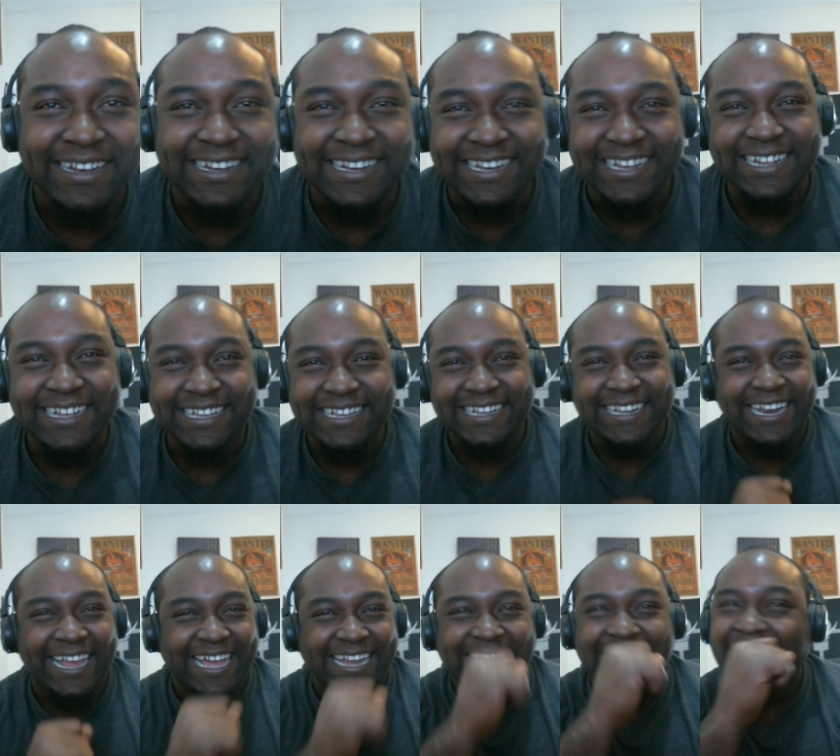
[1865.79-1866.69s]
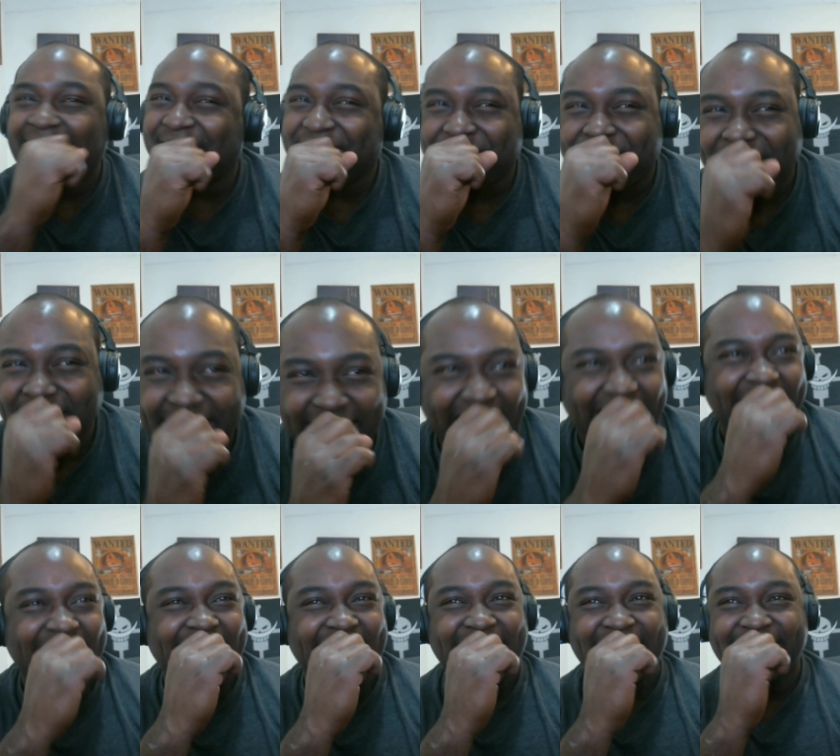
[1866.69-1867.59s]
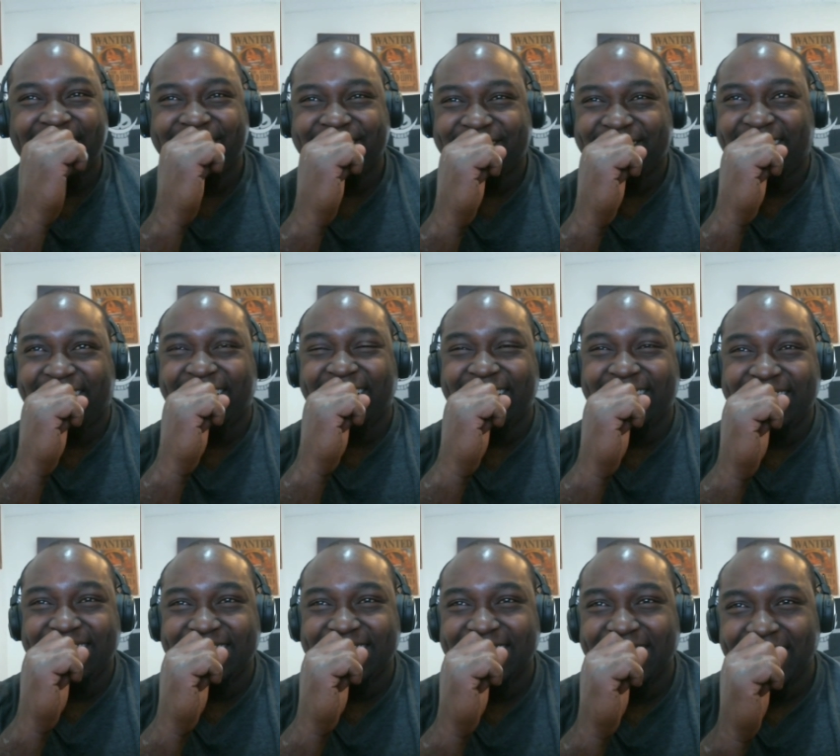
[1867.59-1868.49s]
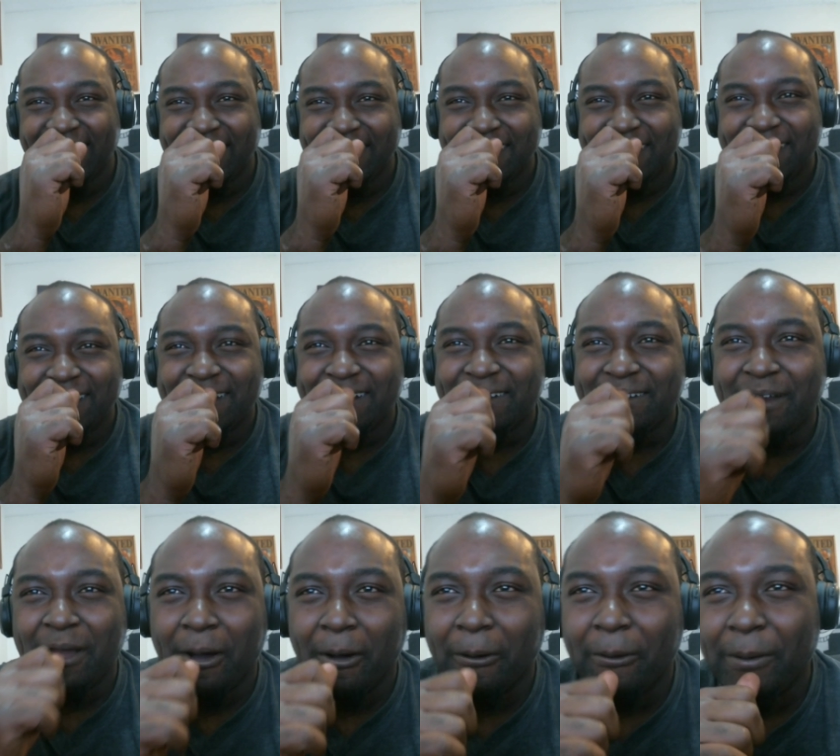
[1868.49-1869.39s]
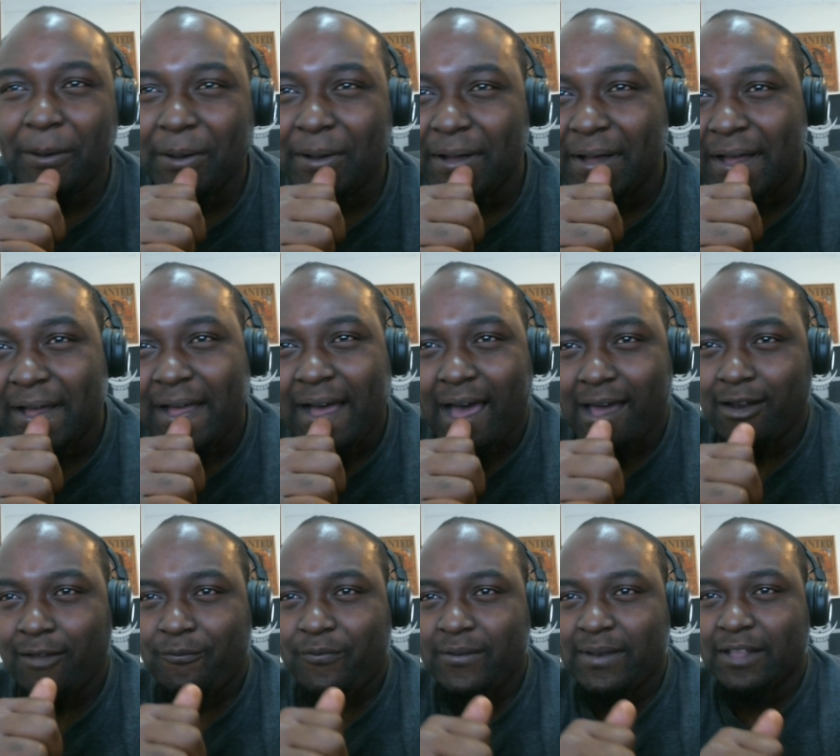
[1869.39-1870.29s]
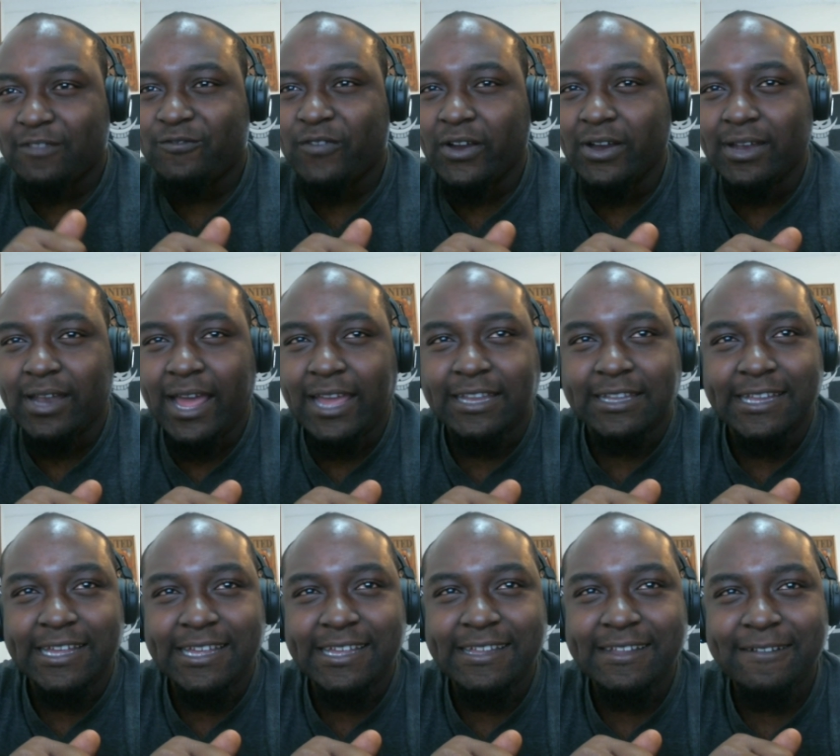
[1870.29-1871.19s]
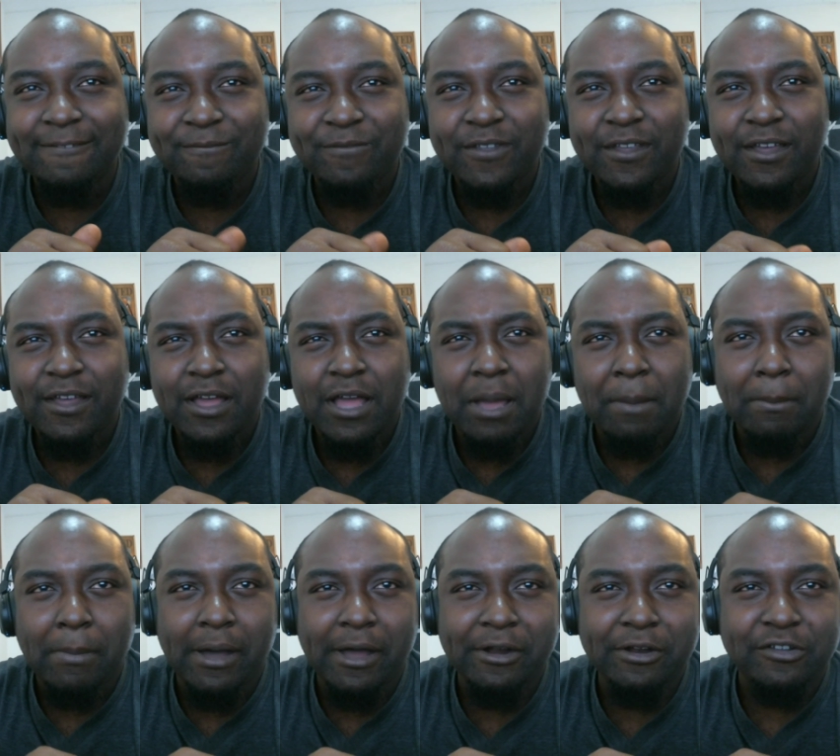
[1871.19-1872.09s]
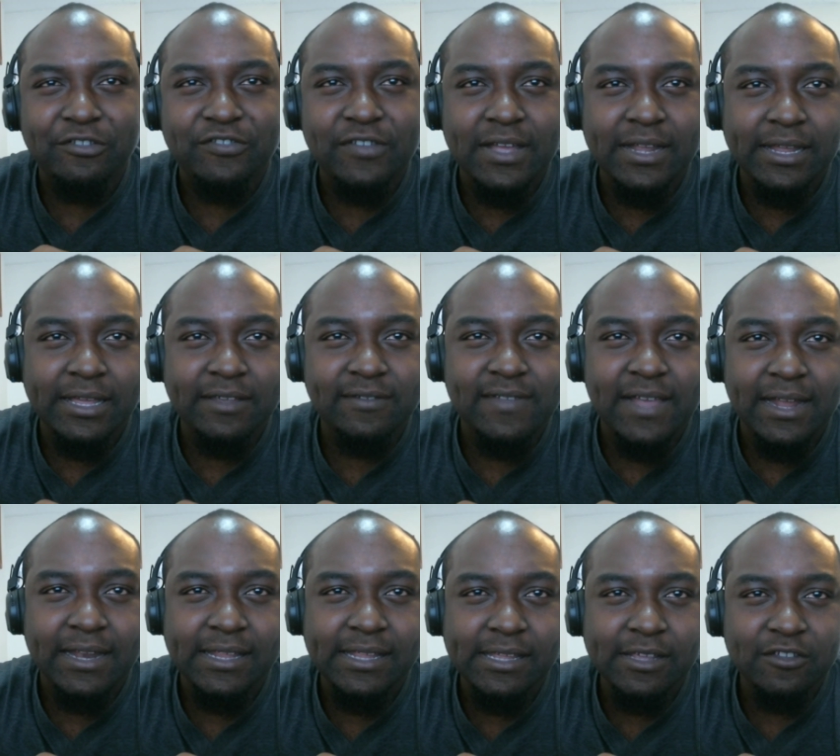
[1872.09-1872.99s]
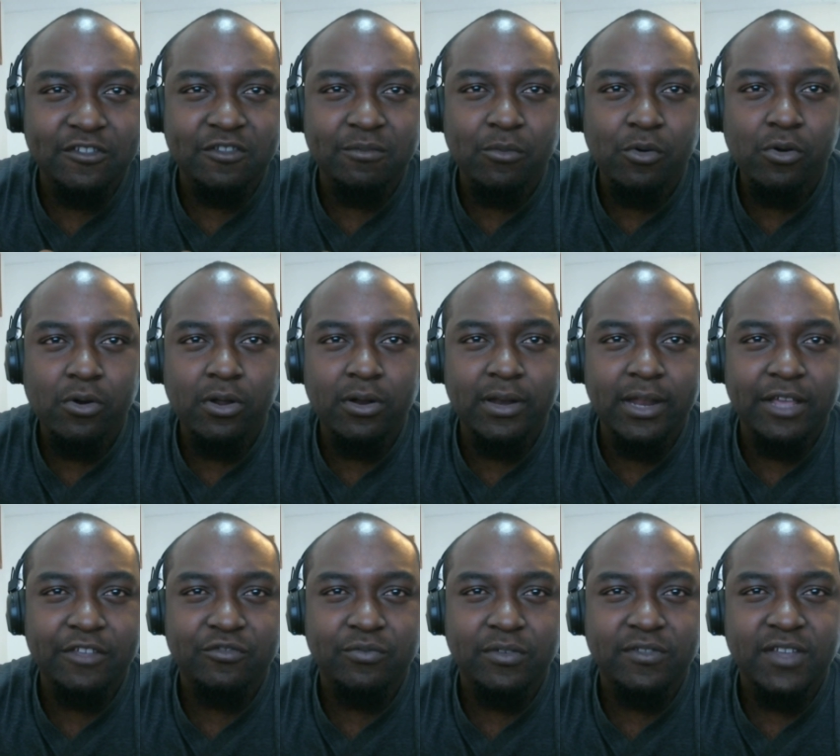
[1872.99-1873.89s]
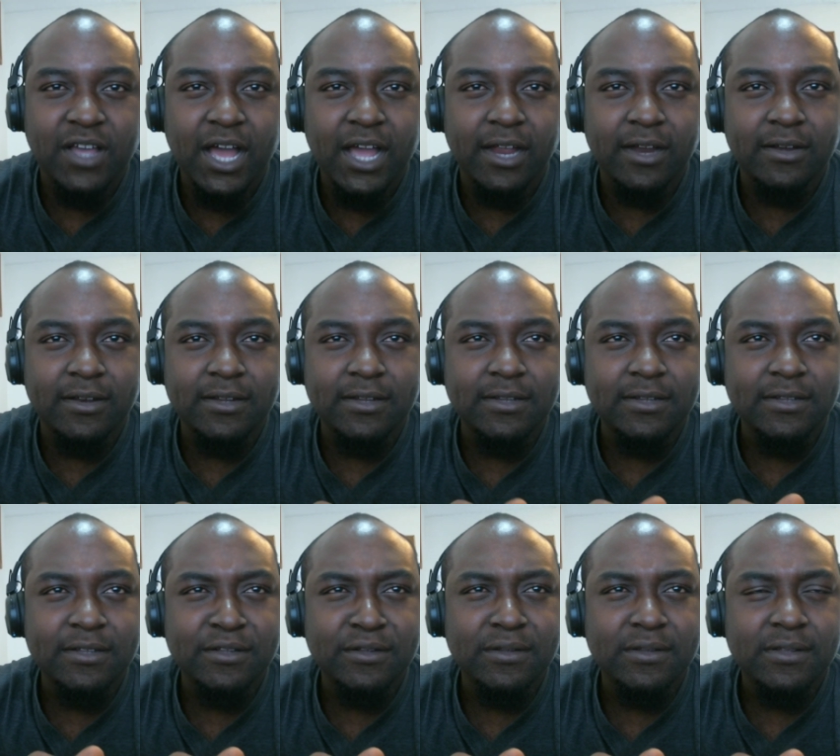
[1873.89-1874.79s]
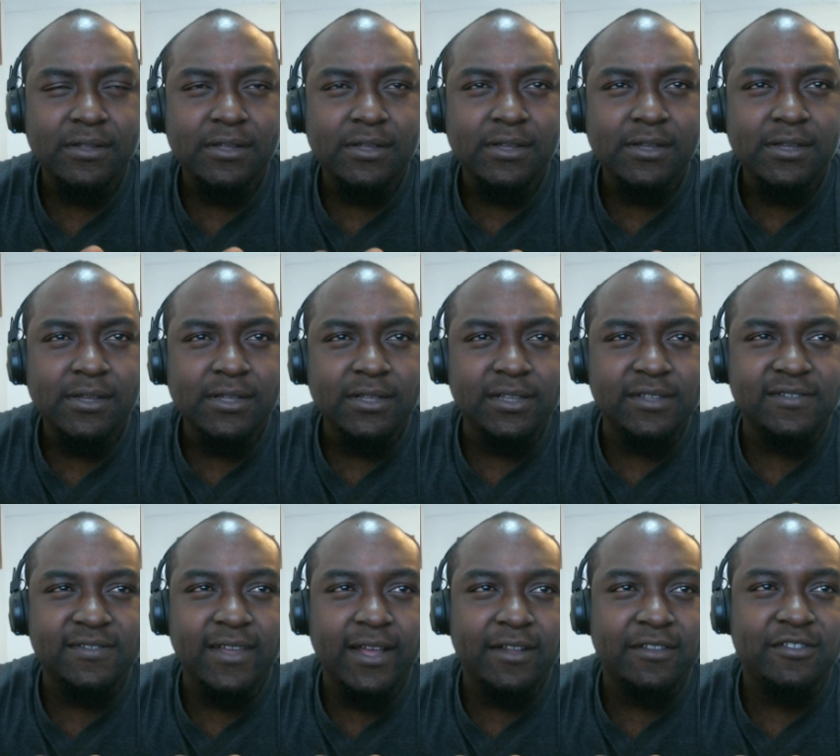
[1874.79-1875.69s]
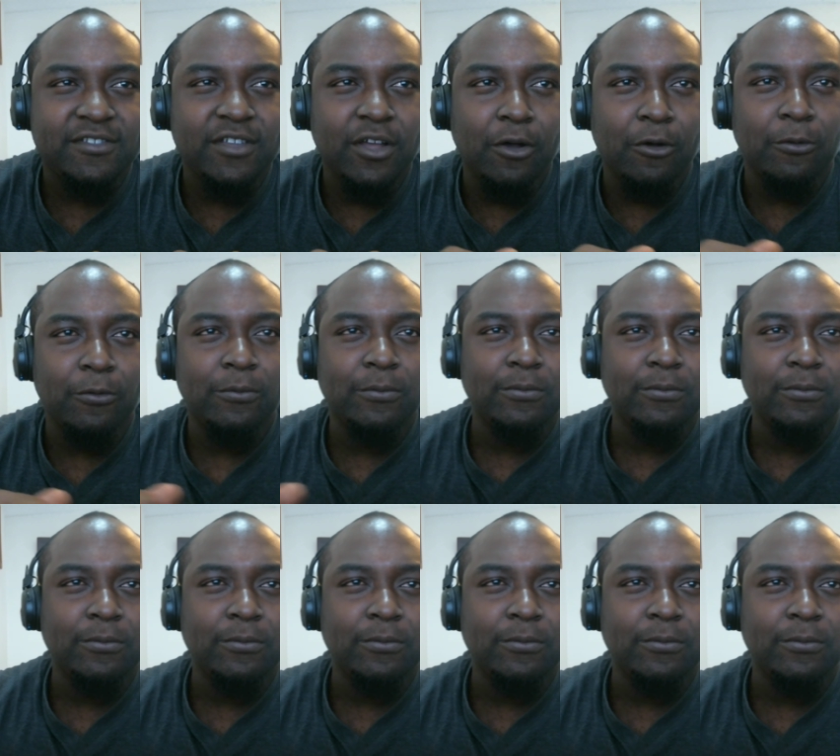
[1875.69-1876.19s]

Nigga, they not playing, bro. No. I don't think that's very likely. My understanding is that he is more or less retired. Is that so?